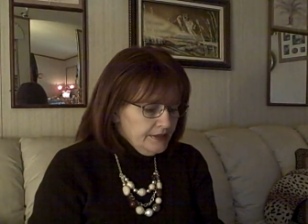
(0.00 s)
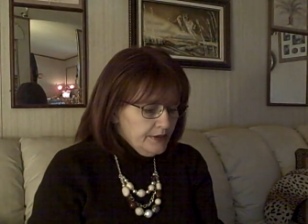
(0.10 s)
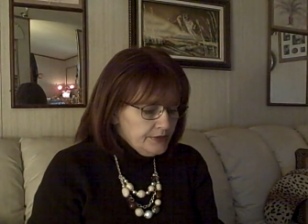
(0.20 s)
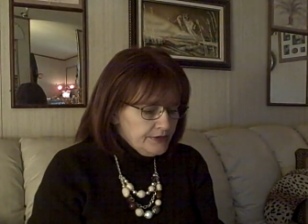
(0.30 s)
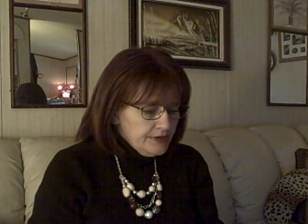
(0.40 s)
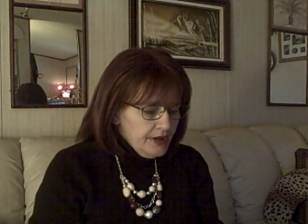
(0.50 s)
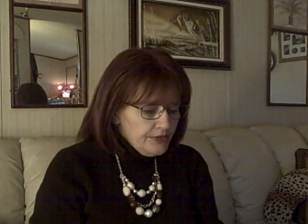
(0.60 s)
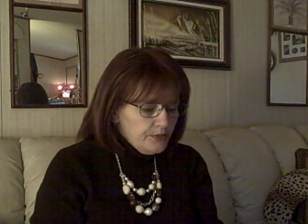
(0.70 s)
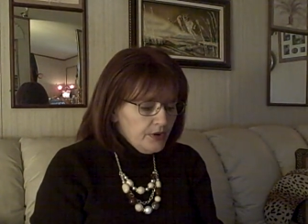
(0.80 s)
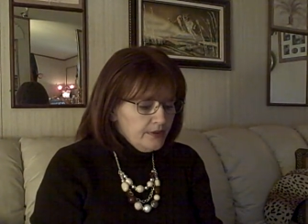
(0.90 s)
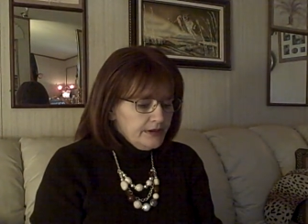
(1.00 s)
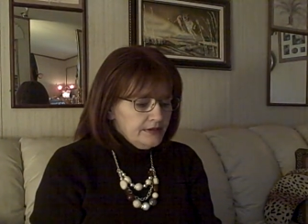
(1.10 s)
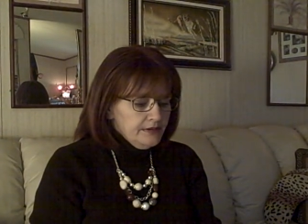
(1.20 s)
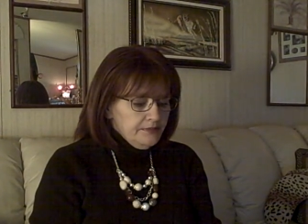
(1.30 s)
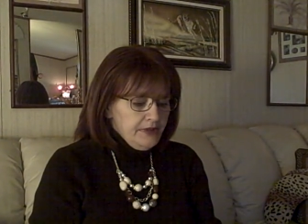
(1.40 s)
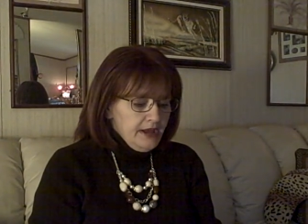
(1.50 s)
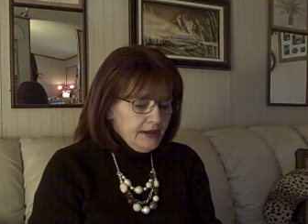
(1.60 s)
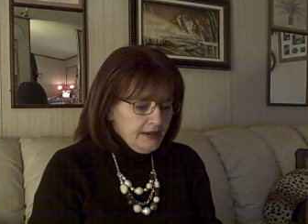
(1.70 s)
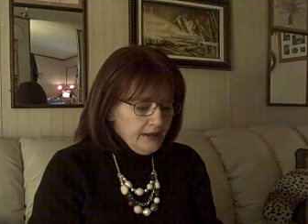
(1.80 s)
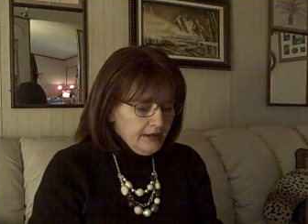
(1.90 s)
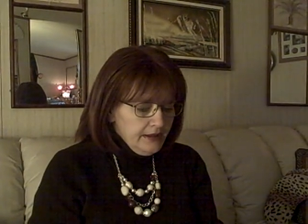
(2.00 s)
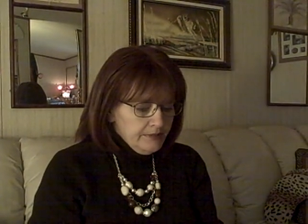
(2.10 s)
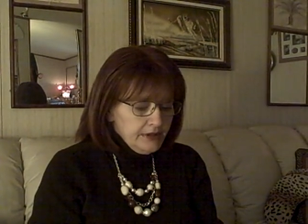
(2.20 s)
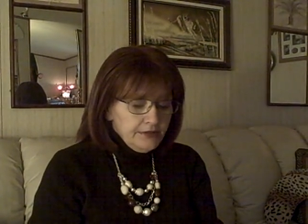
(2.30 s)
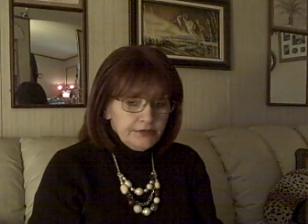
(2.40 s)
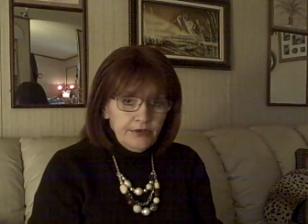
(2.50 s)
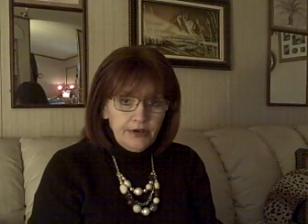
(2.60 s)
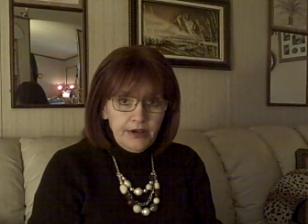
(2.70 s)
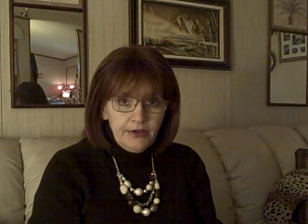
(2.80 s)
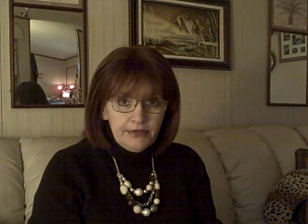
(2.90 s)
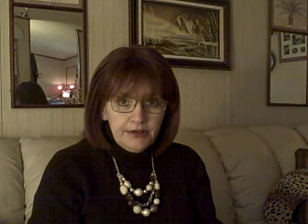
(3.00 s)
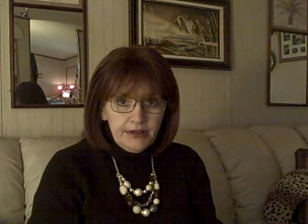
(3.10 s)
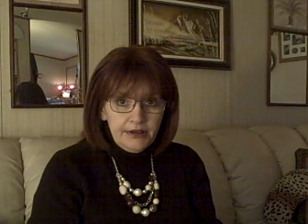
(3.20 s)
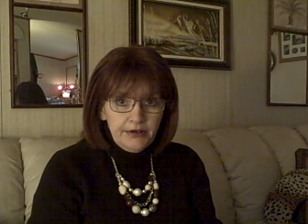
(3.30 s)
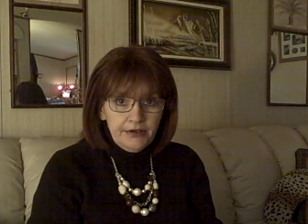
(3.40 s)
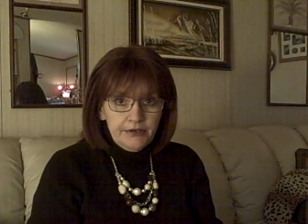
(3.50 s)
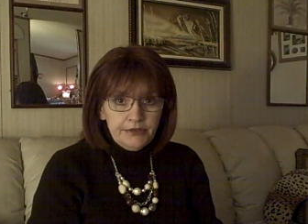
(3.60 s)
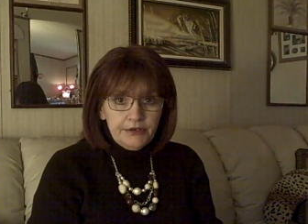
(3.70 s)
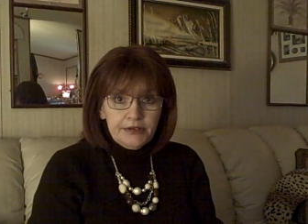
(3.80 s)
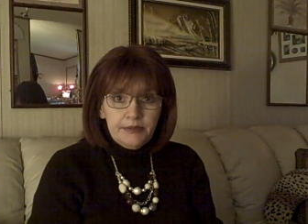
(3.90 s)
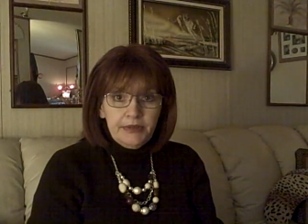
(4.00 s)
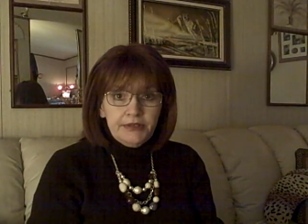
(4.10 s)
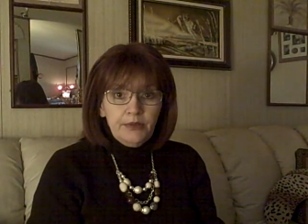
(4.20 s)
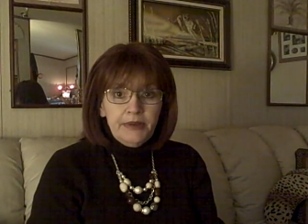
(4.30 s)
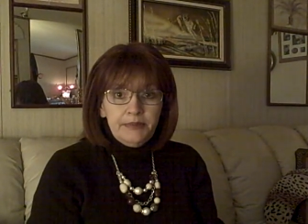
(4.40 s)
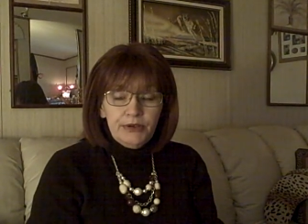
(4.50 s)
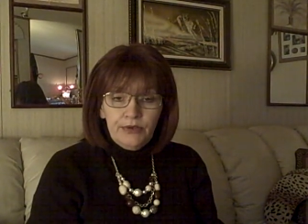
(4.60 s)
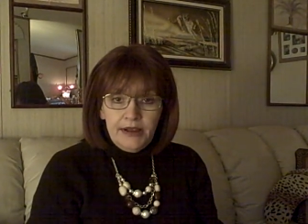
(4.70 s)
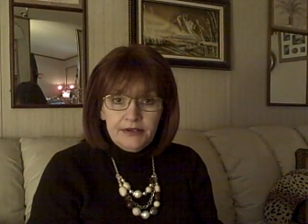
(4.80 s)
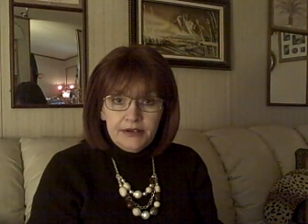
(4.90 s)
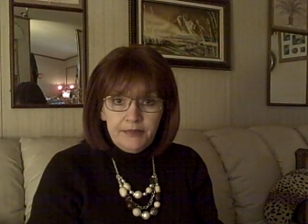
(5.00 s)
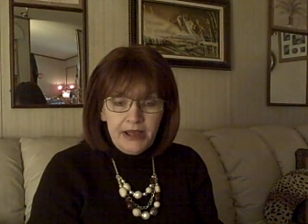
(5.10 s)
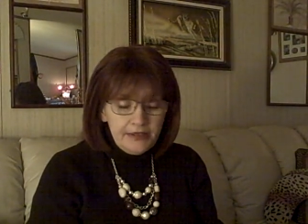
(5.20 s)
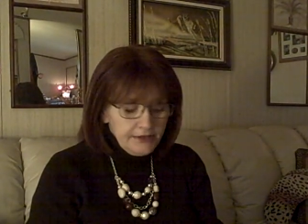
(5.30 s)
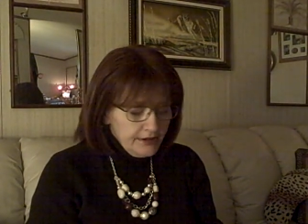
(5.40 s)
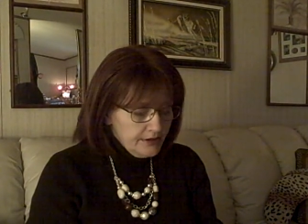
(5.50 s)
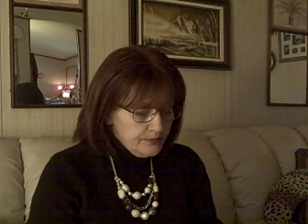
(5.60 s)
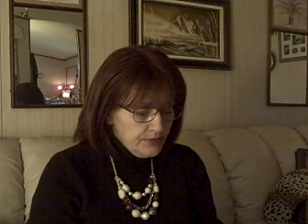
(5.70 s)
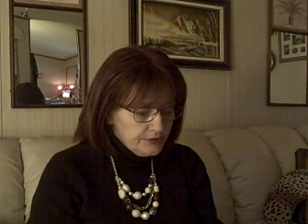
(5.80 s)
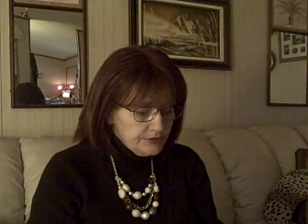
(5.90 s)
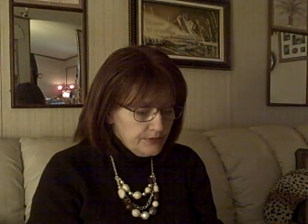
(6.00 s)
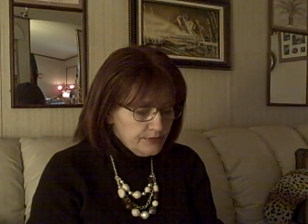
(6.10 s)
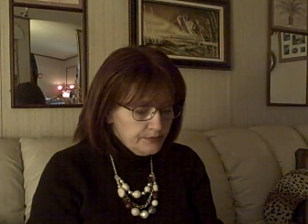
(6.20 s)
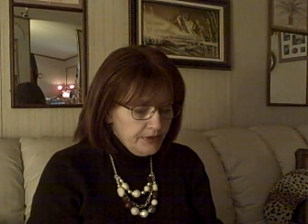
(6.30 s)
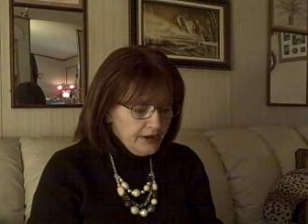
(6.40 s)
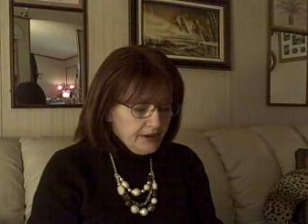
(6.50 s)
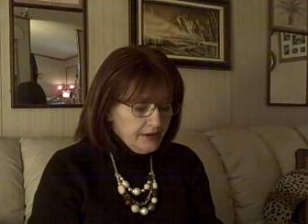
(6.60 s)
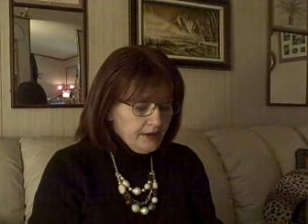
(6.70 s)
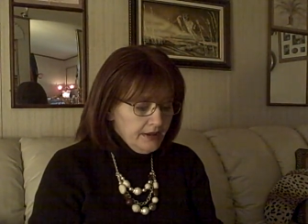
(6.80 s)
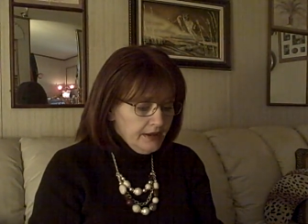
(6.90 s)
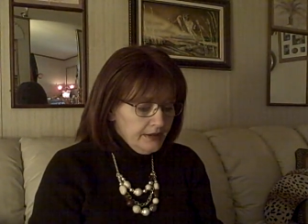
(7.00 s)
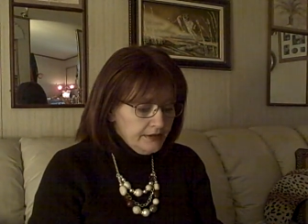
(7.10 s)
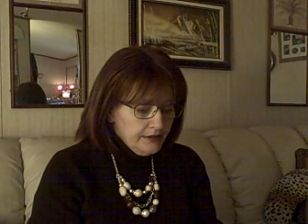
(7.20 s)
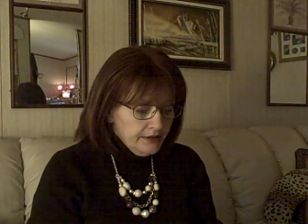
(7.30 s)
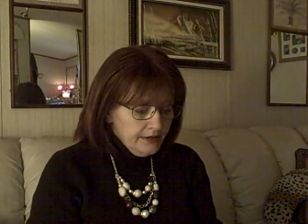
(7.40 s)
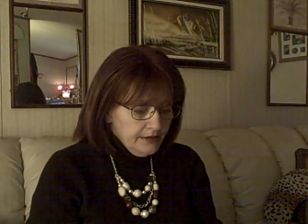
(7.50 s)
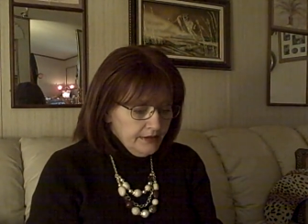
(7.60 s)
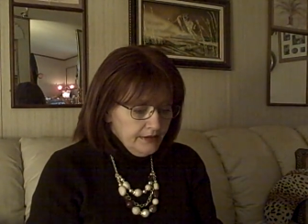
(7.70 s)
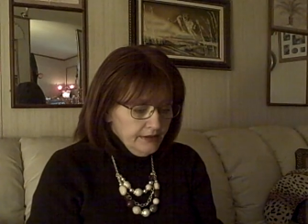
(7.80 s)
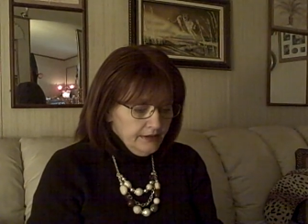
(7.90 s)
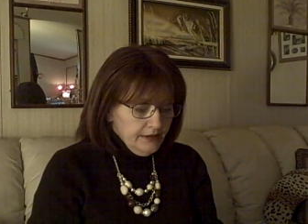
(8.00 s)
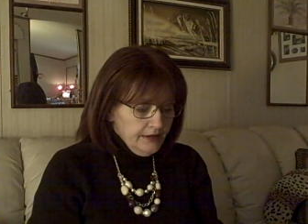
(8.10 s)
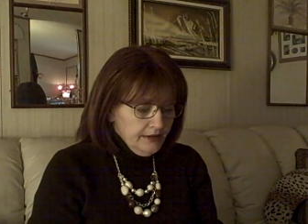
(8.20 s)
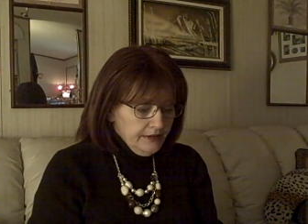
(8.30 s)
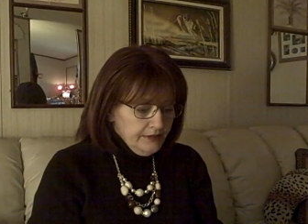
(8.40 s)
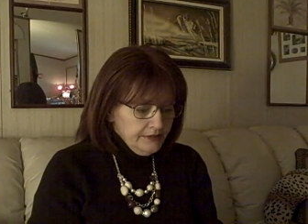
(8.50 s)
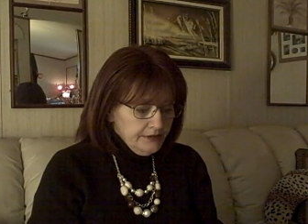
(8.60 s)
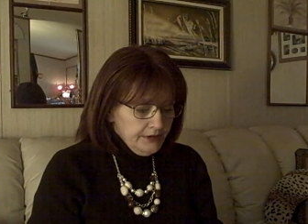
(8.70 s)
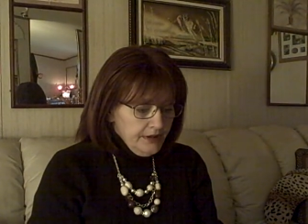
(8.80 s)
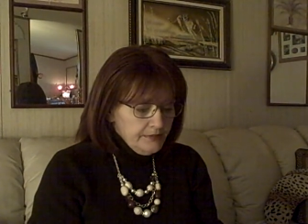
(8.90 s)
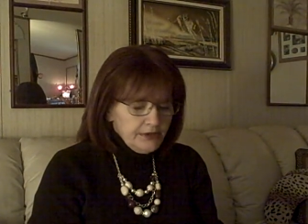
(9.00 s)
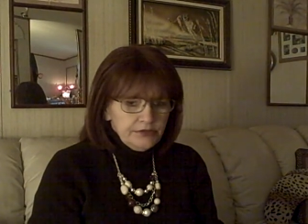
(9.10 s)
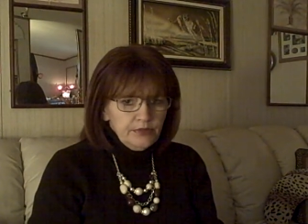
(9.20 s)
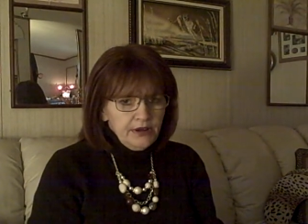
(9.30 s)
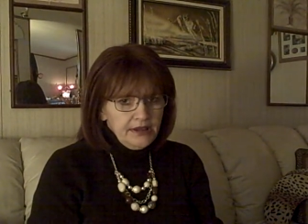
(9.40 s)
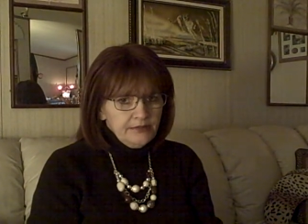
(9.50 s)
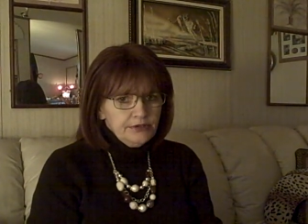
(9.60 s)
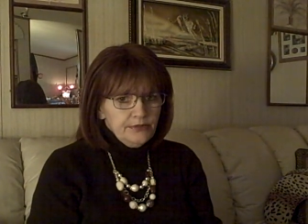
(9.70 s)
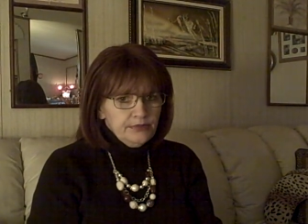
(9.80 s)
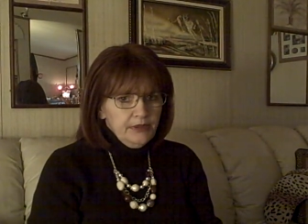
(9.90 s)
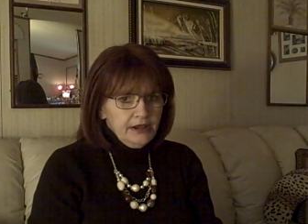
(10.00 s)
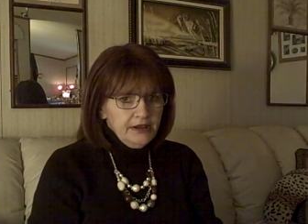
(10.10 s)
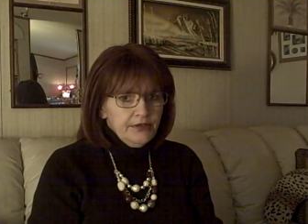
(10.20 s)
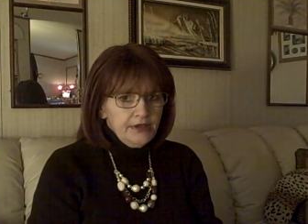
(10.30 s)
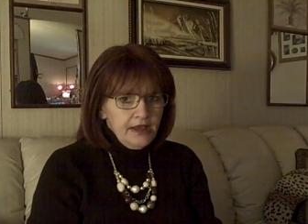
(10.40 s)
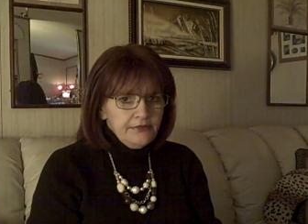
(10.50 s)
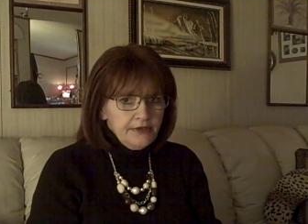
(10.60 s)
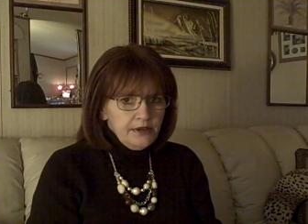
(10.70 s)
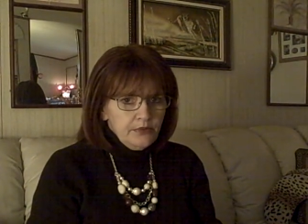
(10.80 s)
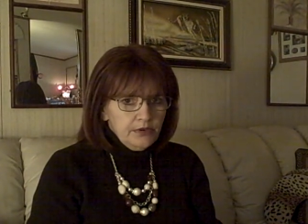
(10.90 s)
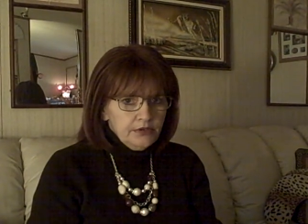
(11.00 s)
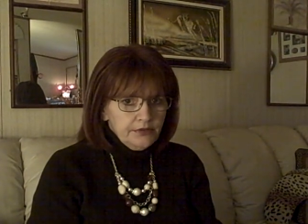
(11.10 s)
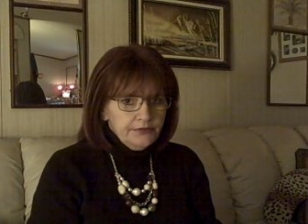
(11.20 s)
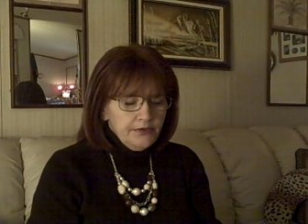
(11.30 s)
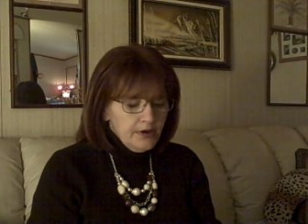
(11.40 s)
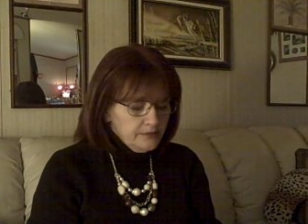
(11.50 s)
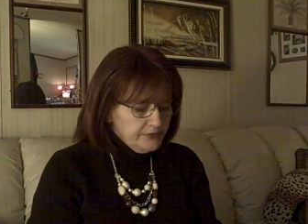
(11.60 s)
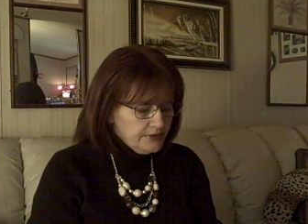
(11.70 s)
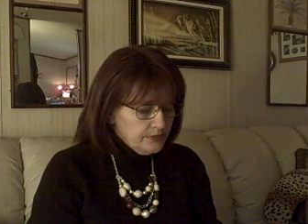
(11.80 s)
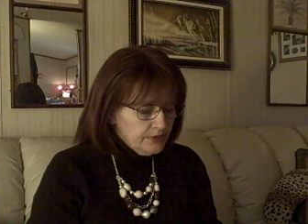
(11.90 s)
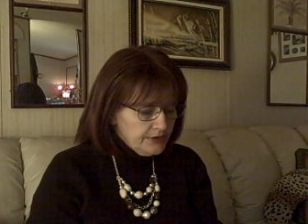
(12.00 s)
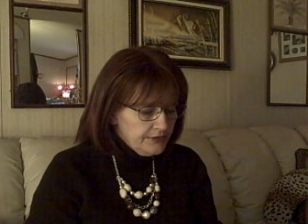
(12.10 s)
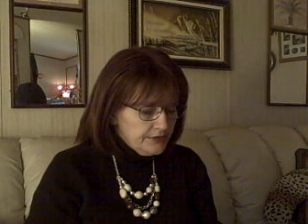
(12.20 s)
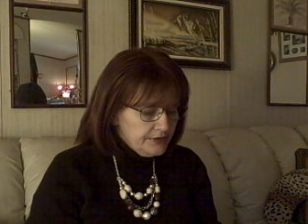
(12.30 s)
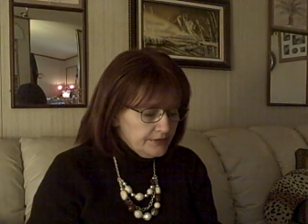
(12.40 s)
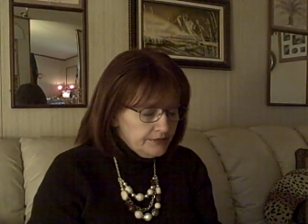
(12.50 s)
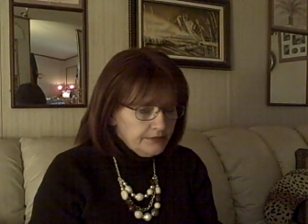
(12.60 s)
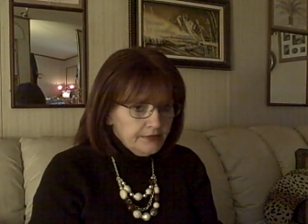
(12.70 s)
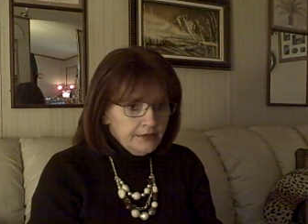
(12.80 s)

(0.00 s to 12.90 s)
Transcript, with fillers: There was another woman back a month or so ago that let her 13 month old baby drown in a bathtub while she was playing. Uh, uh, I'm not sure what game she was playing, either Cafe World or Farmville, one of the two.